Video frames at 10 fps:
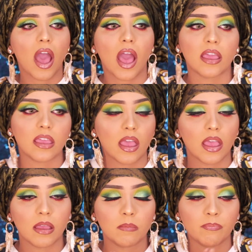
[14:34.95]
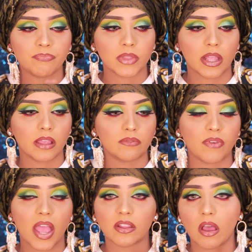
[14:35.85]
I am like
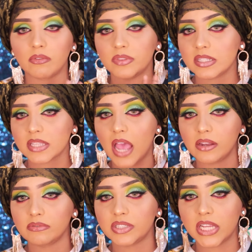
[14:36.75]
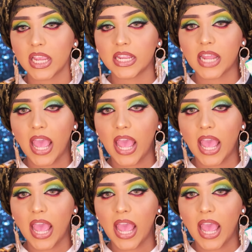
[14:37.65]
fan of this kind of shade.